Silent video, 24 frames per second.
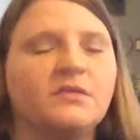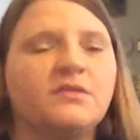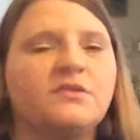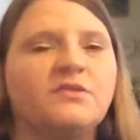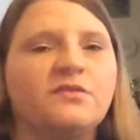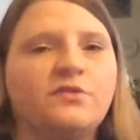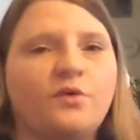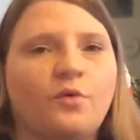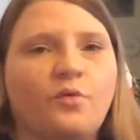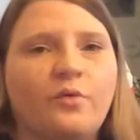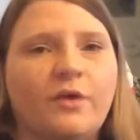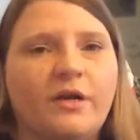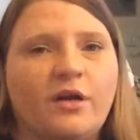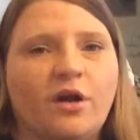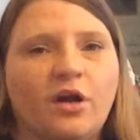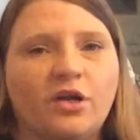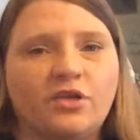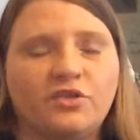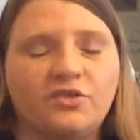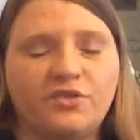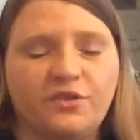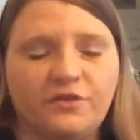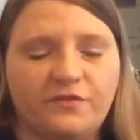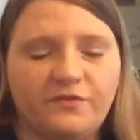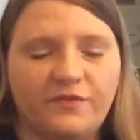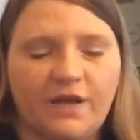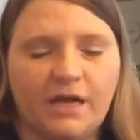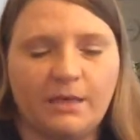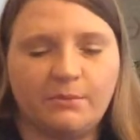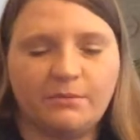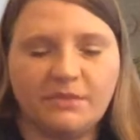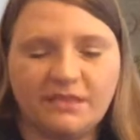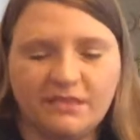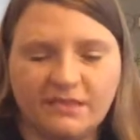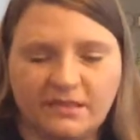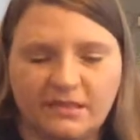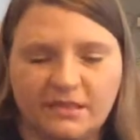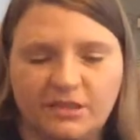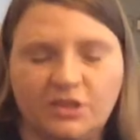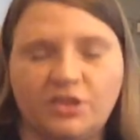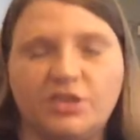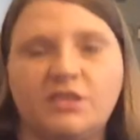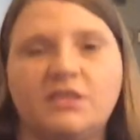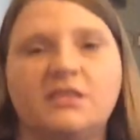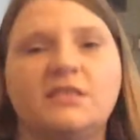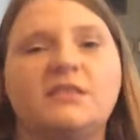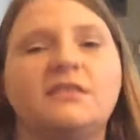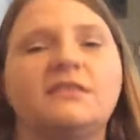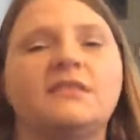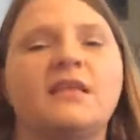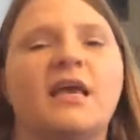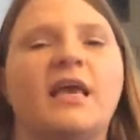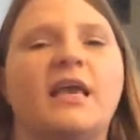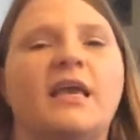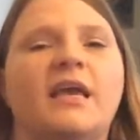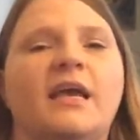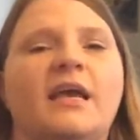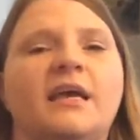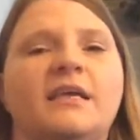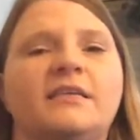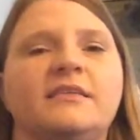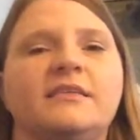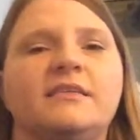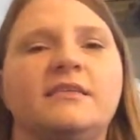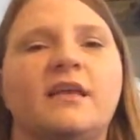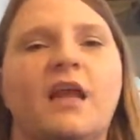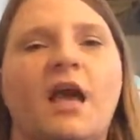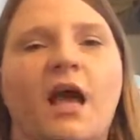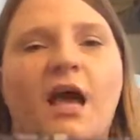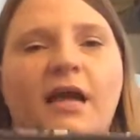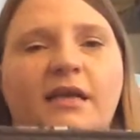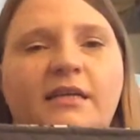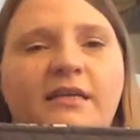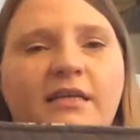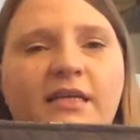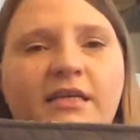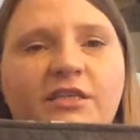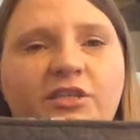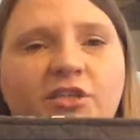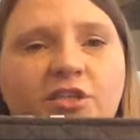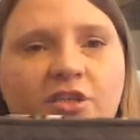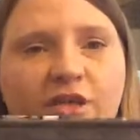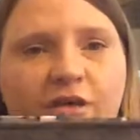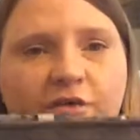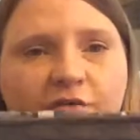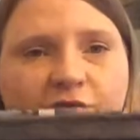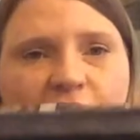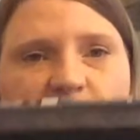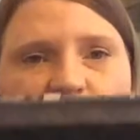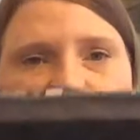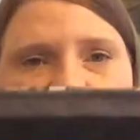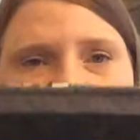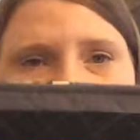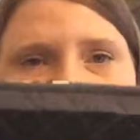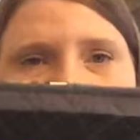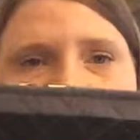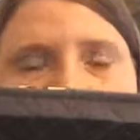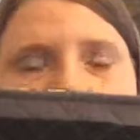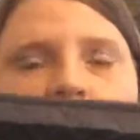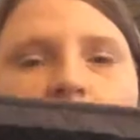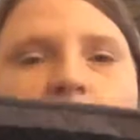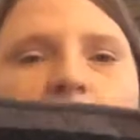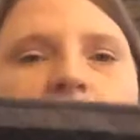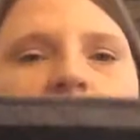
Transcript: So I went on to Phantom & Stitches and I did Jennifer's